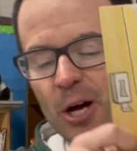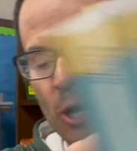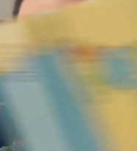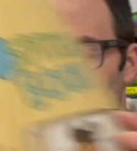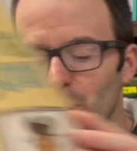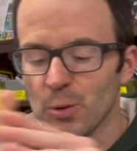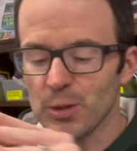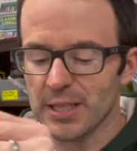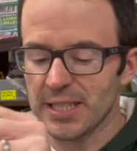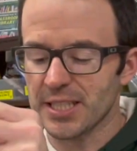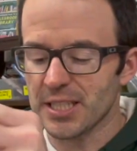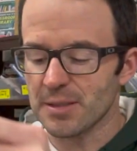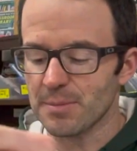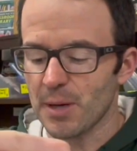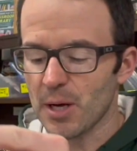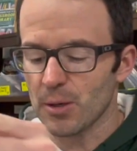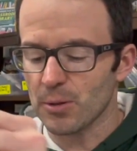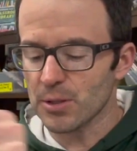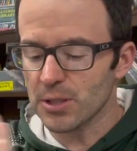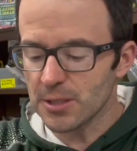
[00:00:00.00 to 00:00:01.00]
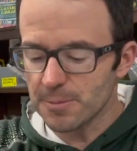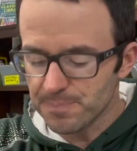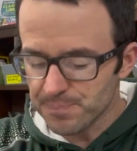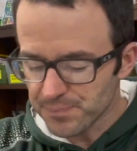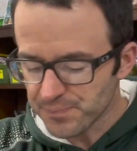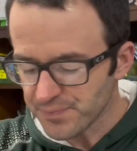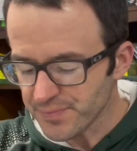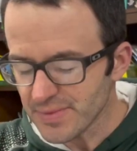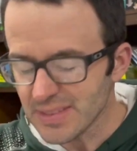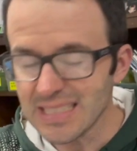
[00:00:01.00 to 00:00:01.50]
Holy smokes.
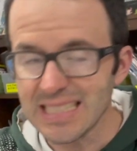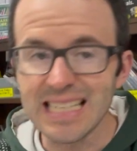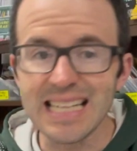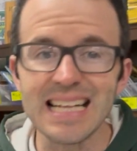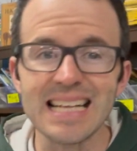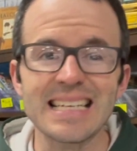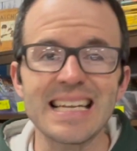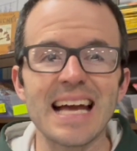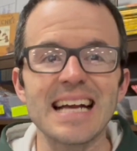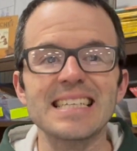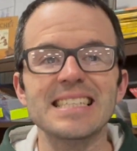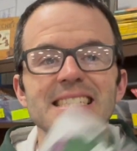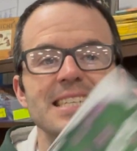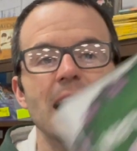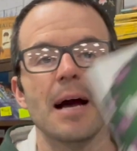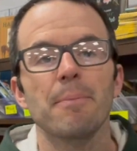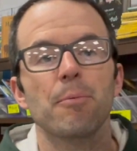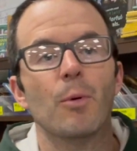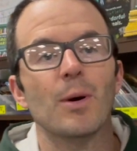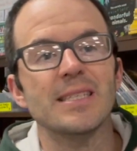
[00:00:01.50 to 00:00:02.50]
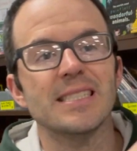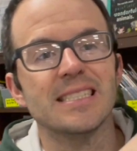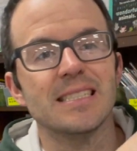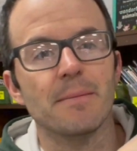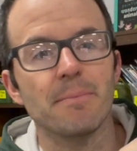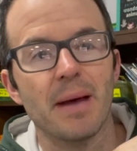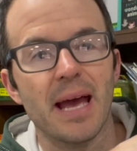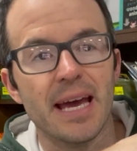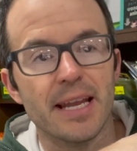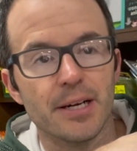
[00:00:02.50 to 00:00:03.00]
Next up, What's the
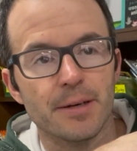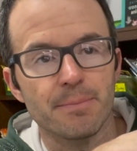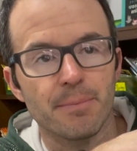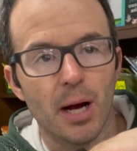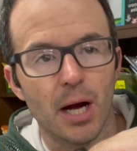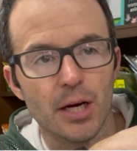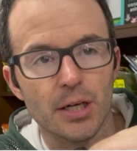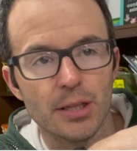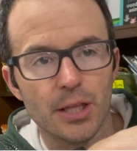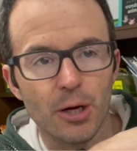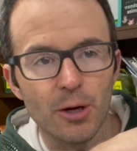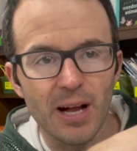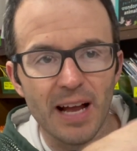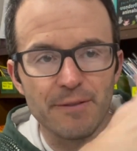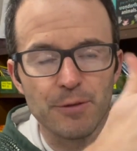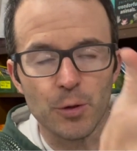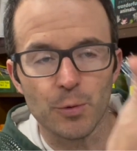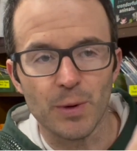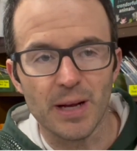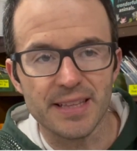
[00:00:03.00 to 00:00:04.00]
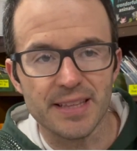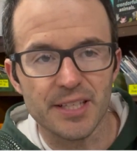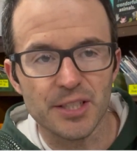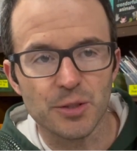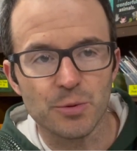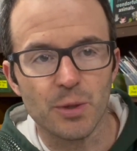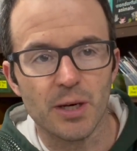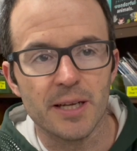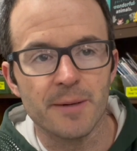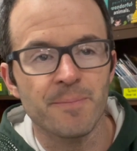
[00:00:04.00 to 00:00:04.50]
Matter, Marlowe? Have you read this
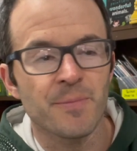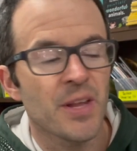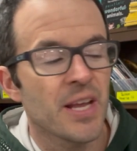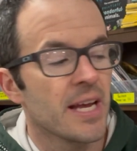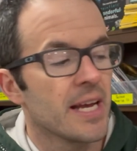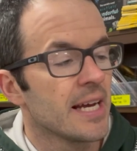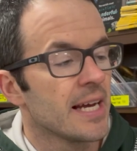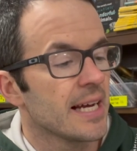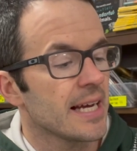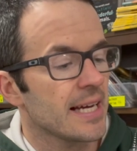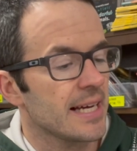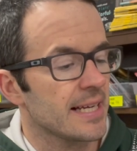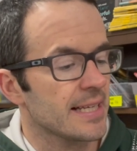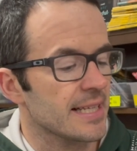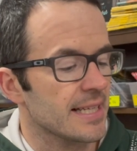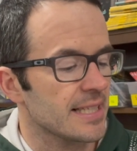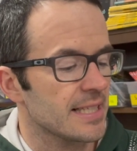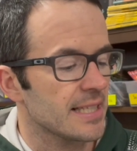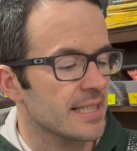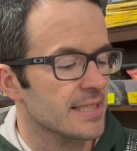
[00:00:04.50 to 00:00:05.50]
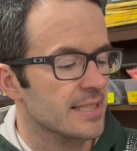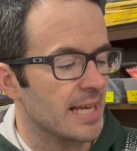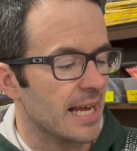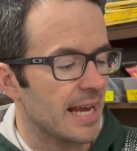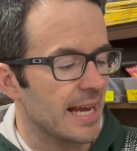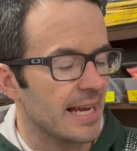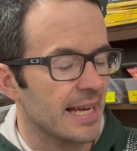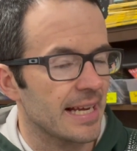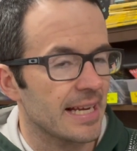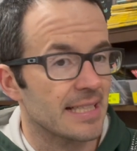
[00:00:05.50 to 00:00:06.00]
one? It is
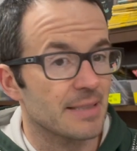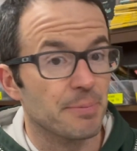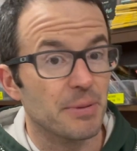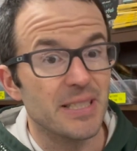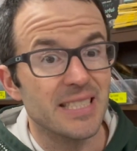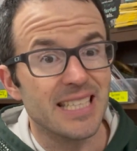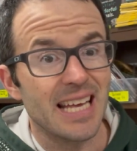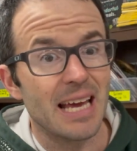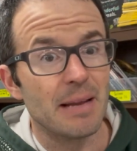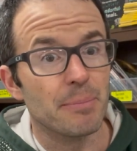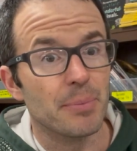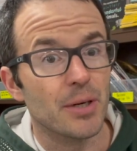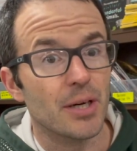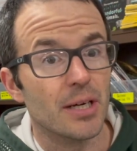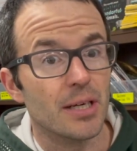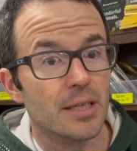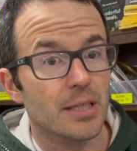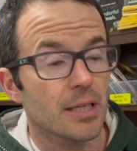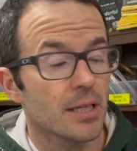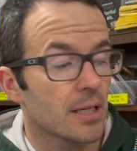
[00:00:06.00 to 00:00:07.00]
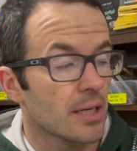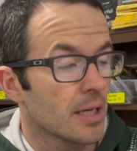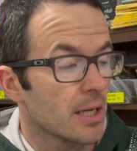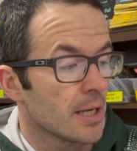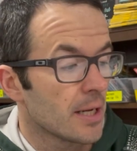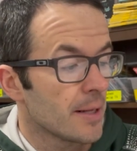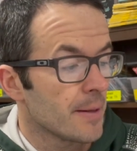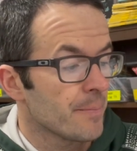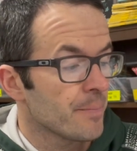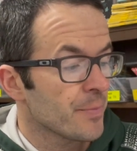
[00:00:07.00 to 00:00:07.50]
a pretty sad book
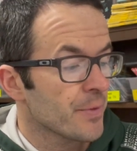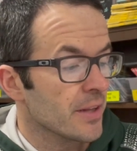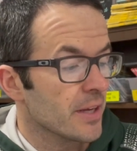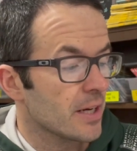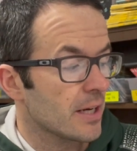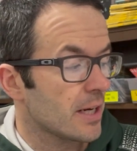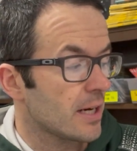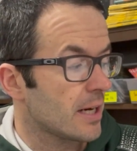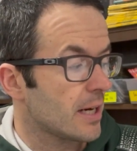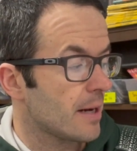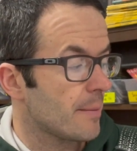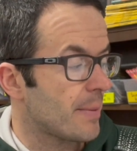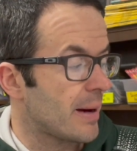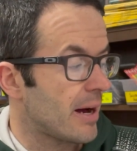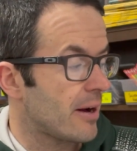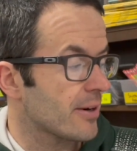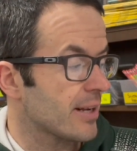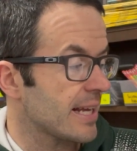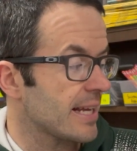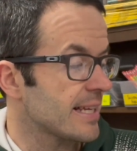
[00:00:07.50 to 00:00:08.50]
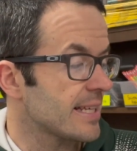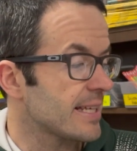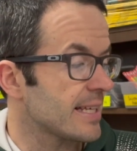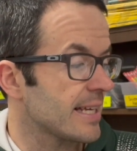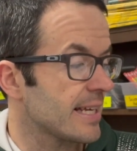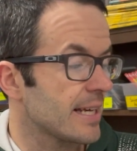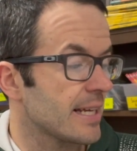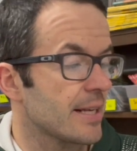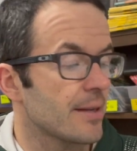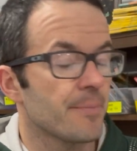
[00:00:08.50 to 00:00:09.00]
uh, about a kid